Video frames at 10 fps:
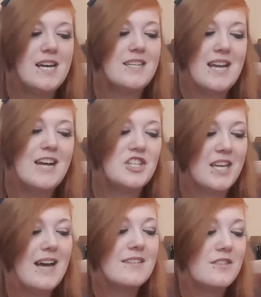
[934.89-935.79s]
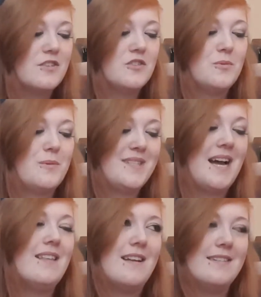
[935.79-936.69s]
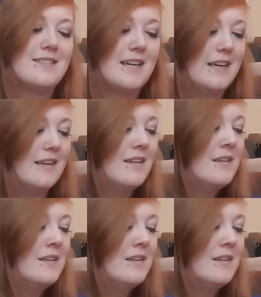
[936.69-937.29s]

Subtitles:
I didn't actually ask her. So we sat last night,